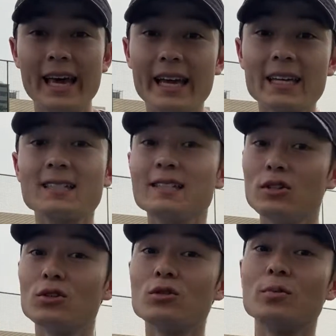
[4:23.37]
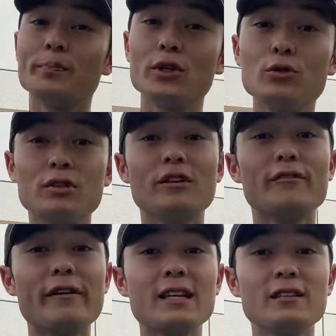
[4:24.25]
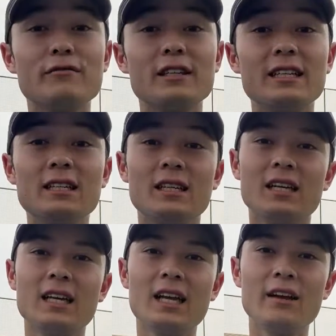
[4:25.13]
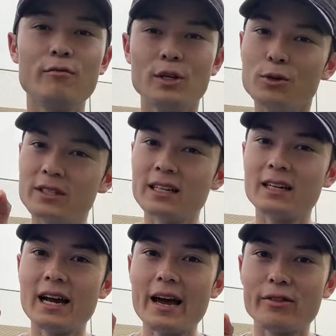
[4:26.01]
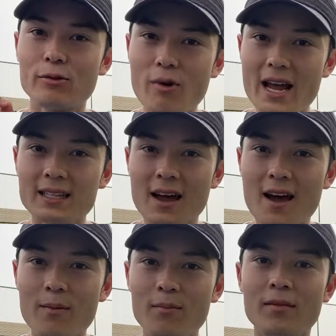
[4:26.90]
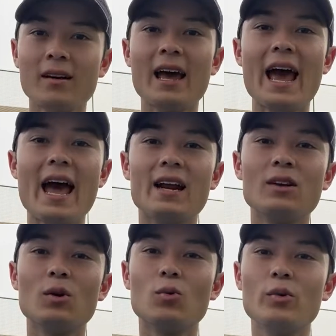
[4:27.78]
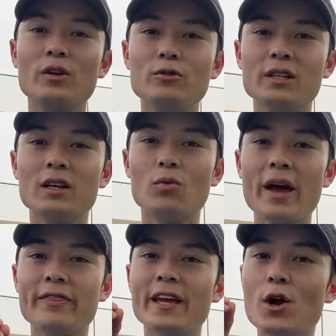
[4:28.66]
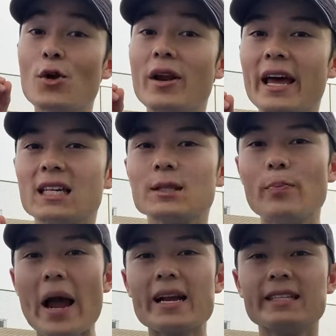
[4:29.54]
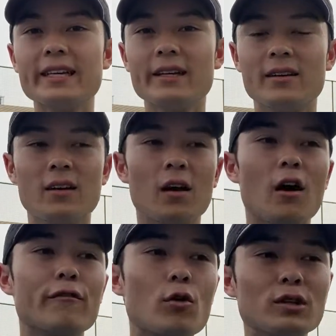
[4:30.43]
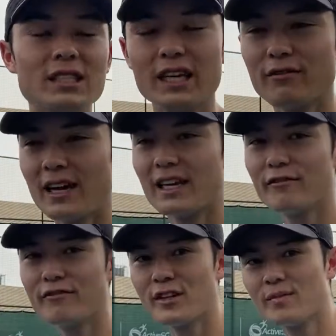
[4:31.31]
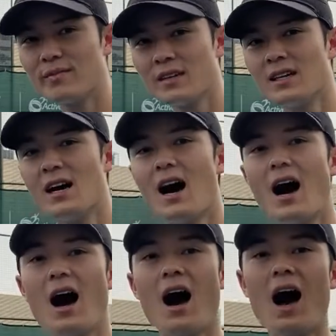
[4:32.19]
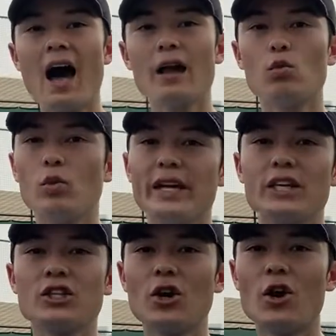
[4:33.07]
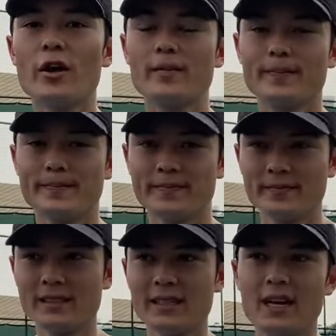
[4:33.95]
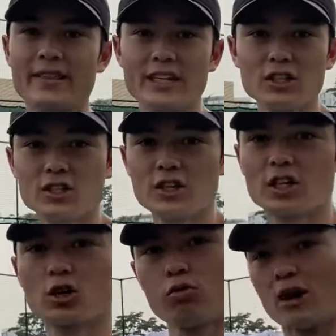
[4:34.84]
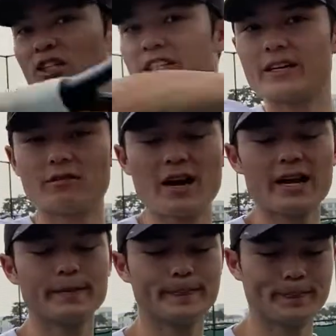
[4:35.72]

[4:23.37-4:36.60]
it can still be used effectively if we use it at the right time and we use it when they don't expect it. Of course, if I give them a high, weak shot, they're just going to crush it, right?